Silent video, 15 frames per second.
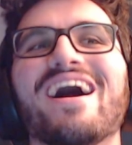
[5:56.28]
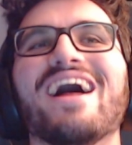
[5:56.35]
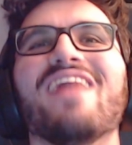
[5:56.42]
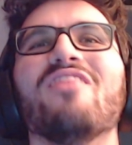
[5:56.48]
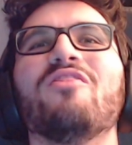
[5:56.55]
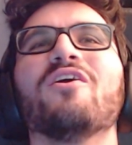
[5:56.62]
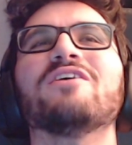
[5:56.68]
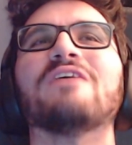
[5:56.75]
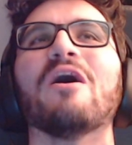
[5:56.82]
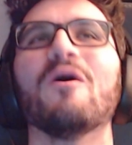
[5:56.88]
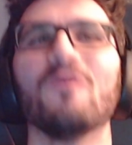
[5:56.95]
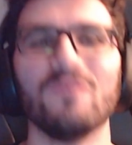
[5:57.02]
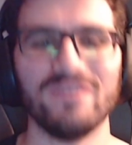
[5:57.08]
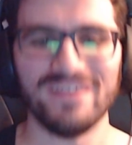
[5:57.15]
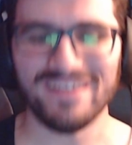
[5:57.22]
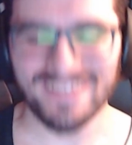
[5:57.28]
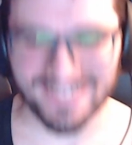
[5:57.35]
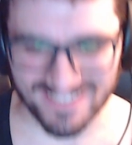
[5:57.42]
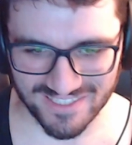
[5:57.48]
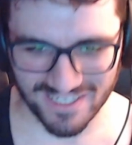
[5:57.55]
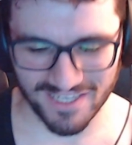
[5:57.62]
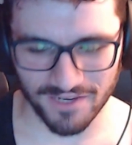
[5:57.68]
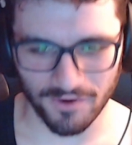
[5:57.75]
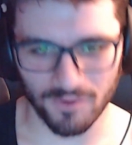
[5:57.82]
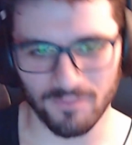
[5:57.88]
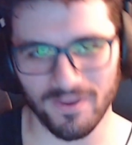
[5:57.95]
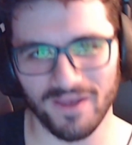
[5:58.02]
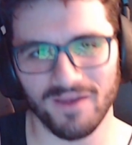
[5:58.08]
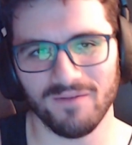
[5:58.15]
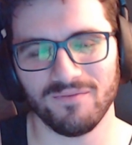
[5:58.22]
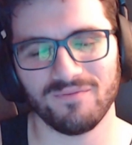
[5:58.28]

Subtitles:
the goat is here, man.